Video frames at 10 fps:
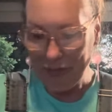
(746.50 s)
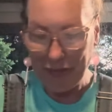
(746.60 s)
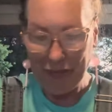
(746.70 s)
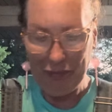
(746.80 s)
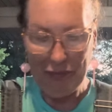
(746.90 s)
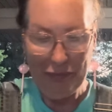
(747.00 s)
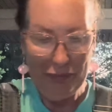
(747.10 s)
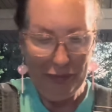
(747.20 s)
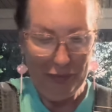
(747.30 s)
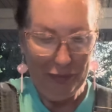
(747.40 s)

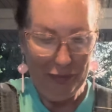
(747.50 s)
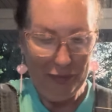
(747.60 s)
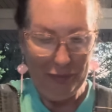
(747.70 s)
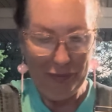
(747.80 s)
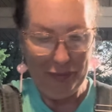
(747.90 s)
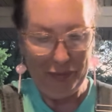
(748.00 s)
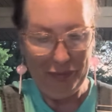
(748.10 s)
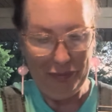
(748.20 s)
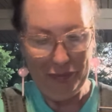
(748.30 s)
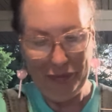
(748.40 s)

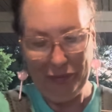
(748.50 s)
(silence)